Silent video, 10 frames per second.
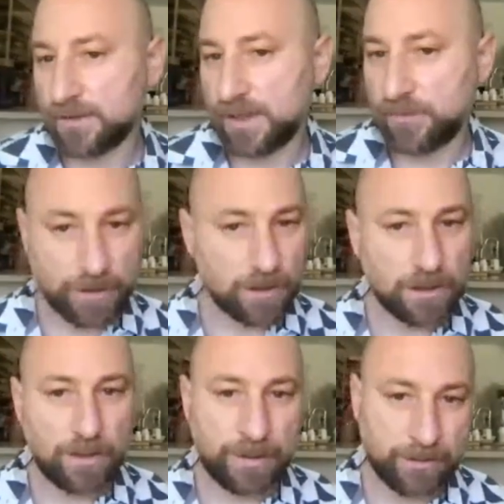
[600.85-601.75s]
So
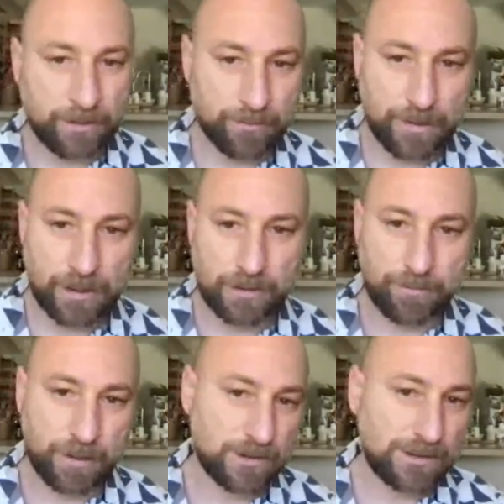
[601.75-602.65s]
outside of North America,
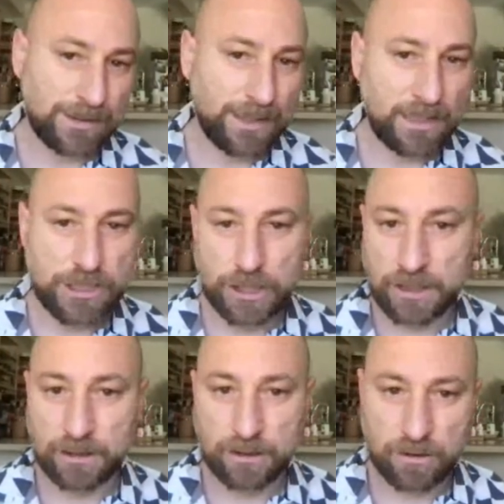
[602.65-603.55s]
many parents
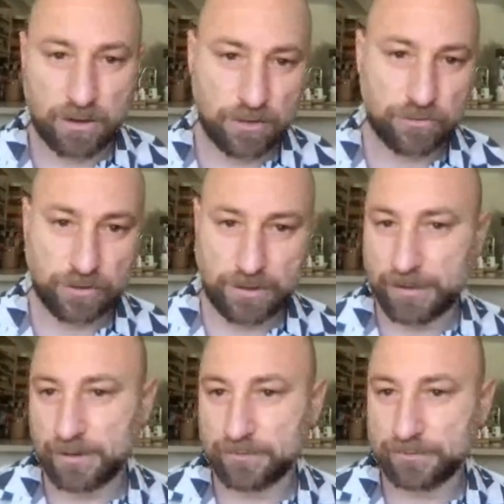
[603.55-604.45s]
engage in
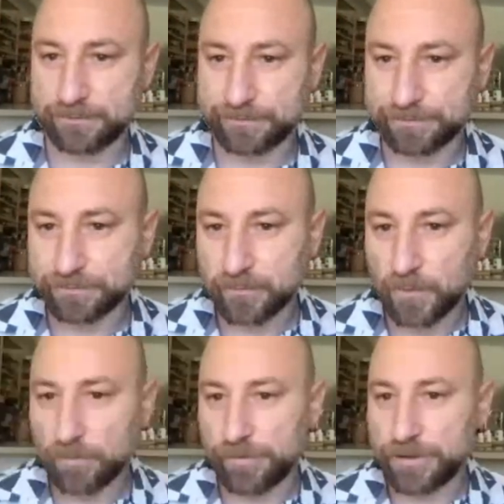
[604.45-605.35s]
co-sleeping.
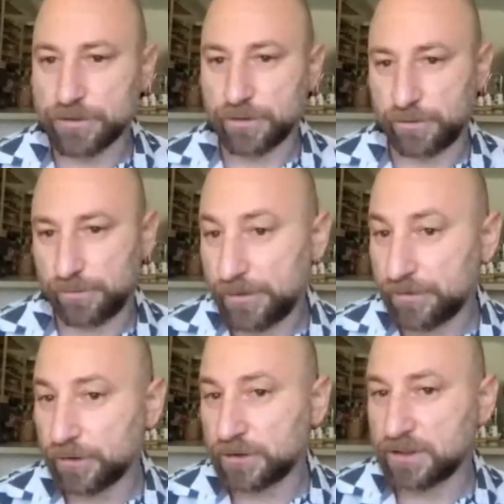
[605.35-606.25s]

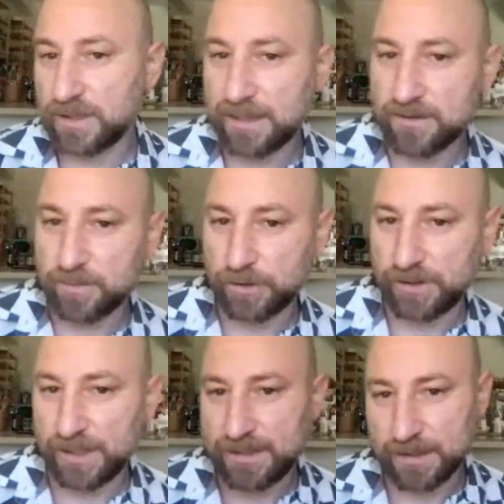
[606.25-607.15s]
Research
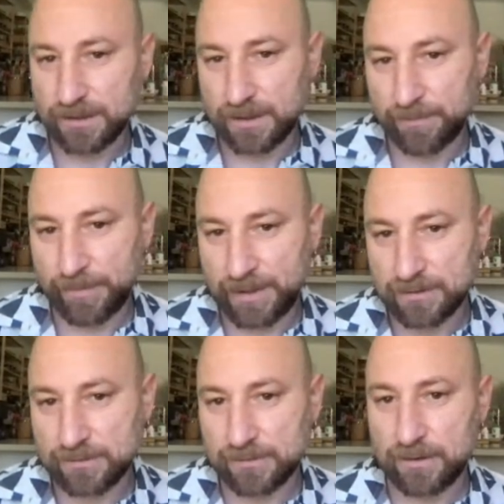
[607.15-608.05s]
does not support the
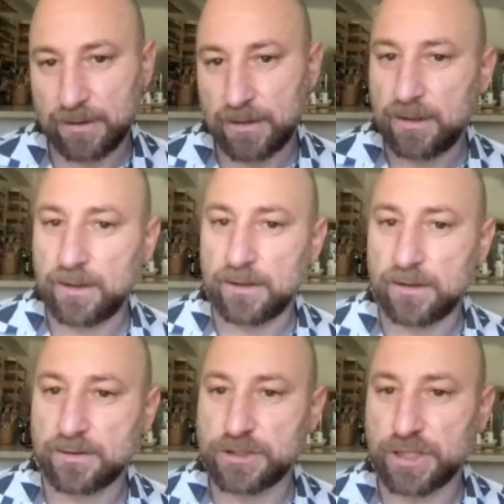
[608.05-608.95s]
idea that it makes
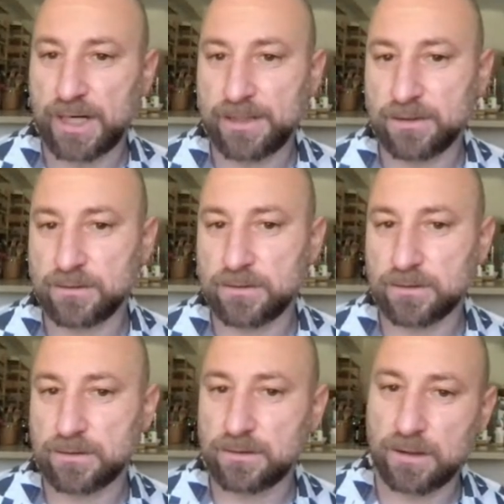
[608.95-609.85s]
the
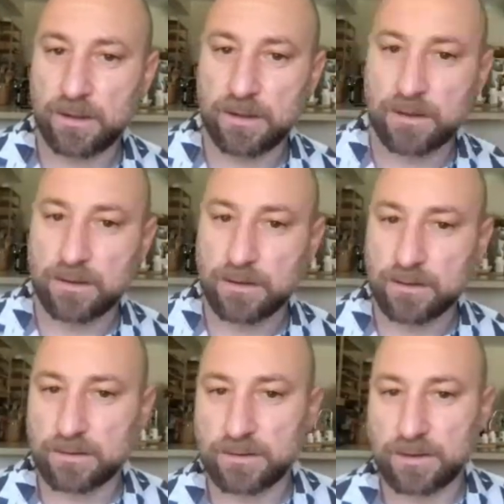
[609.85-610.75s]
child
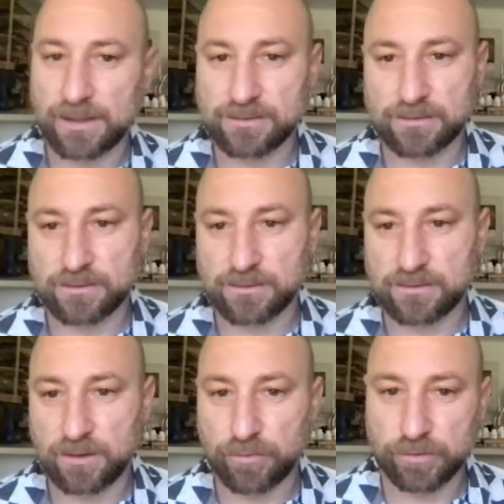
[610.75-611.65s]
uh,
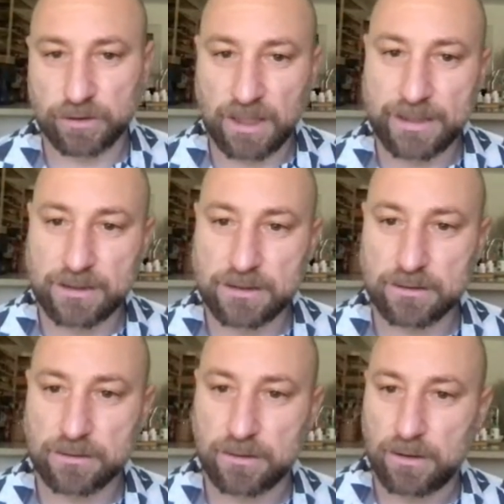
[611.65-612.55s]
less
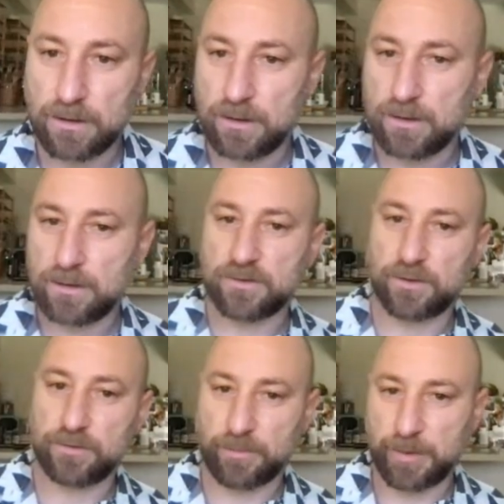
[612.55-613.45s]
self-reliant.
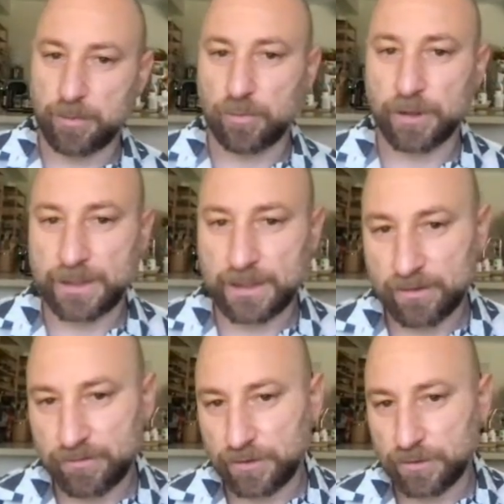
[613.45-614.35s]
So some
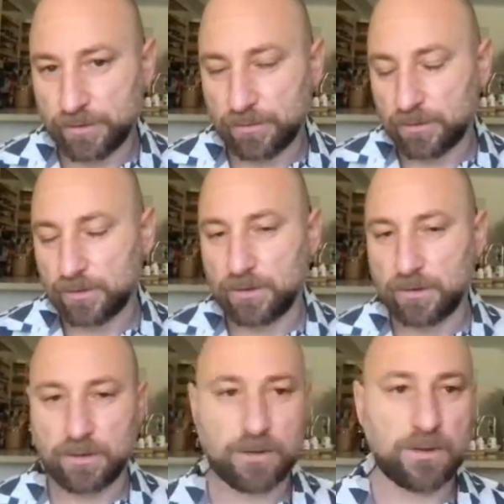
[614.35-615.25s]
people worry that if
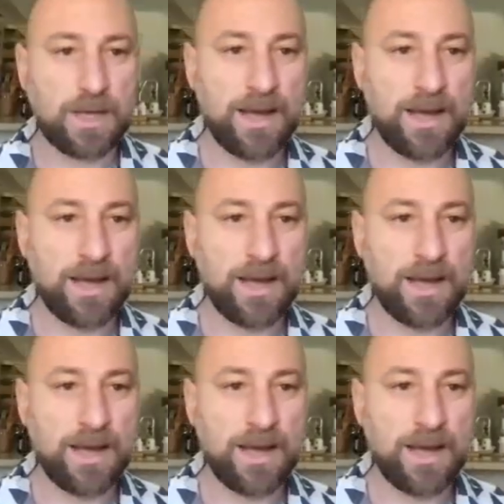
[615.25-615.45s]
you